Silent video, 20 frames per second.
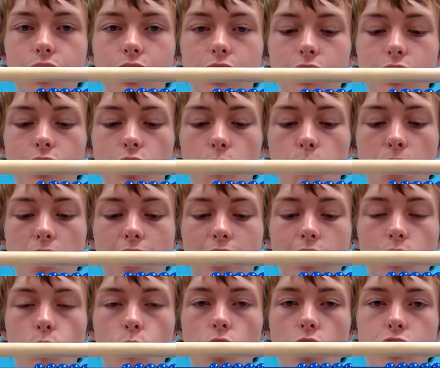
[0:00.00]
you need to go back
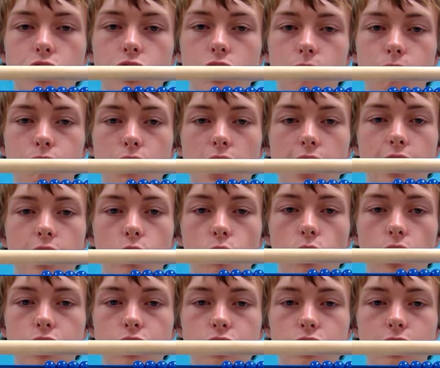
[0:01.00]
and watch the prior
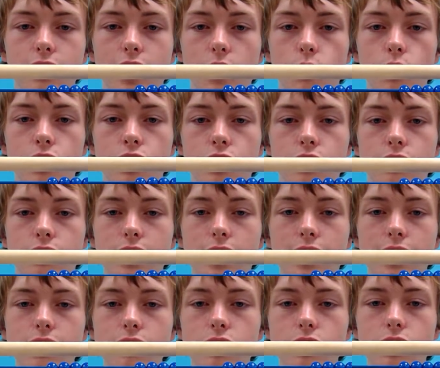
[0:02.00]
question that we just
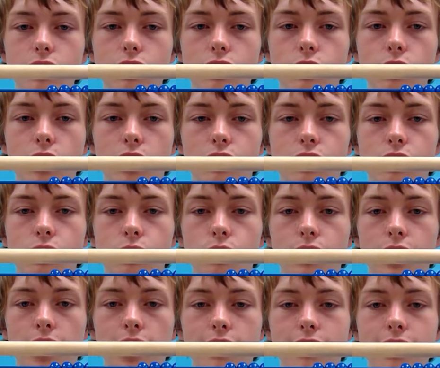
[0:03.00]
answered, you can do
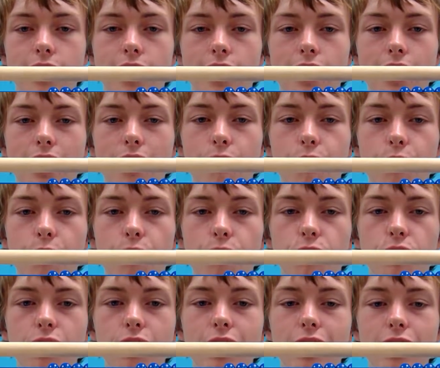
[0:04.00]
that. If you
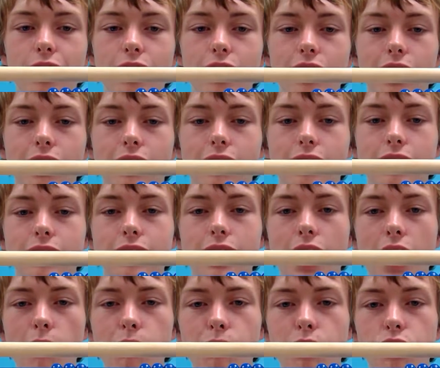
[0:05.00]
feel like you need to
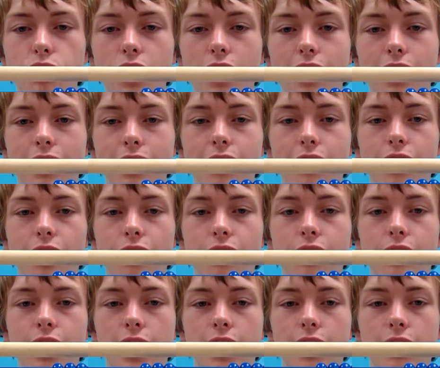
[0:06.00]
stop and try again
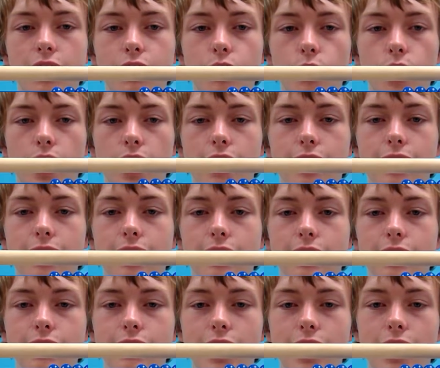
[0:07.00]
another day, go ahead at
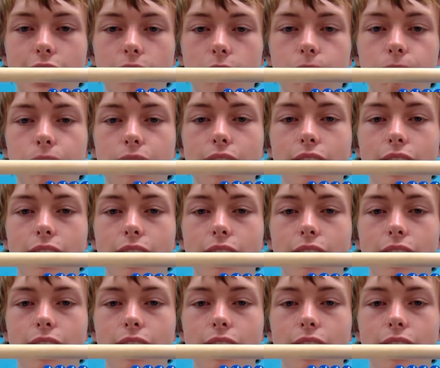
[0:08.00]
any time.